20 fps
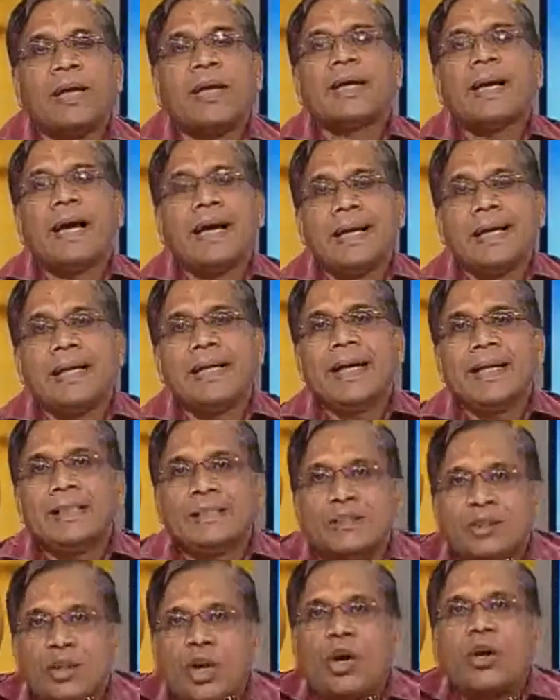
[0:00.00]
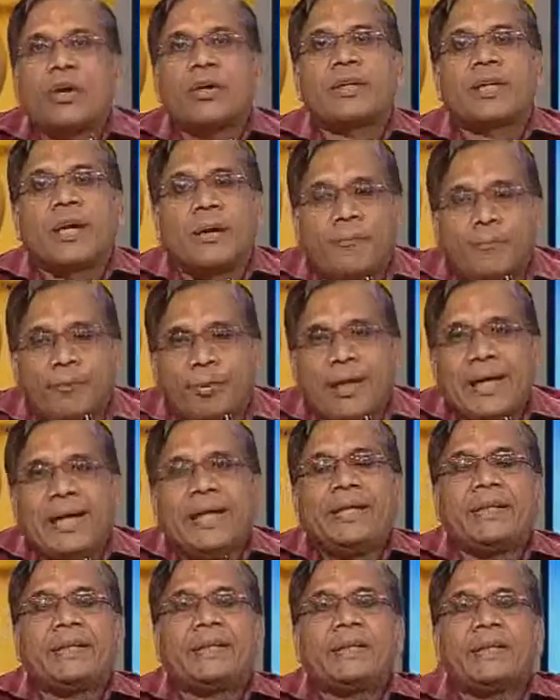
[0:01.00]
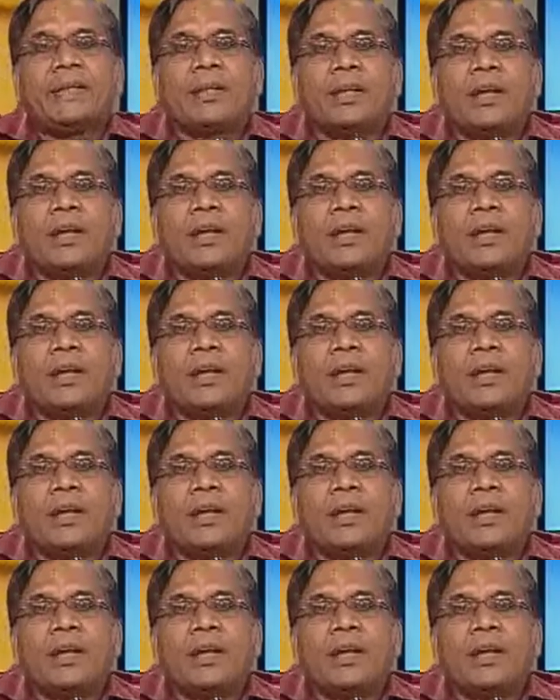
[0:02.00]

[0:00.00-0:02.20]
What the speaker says: Kindly ensure complete